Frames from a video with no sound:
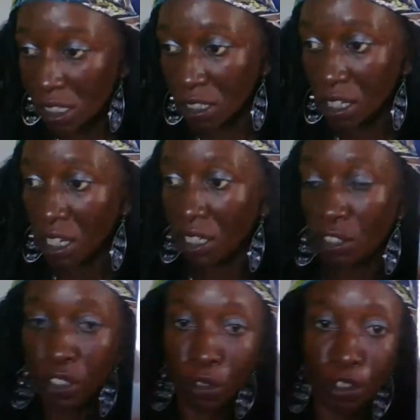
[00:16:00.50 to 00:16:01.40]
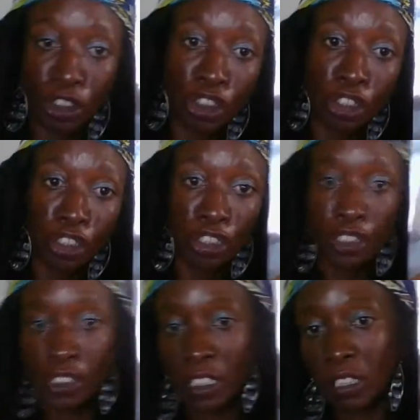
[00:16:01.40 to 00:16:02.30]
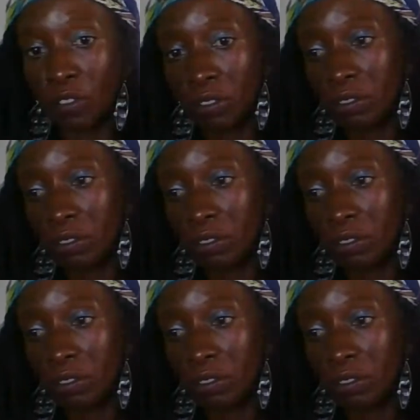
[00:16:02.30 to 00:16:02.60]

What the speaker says: and, the sugars and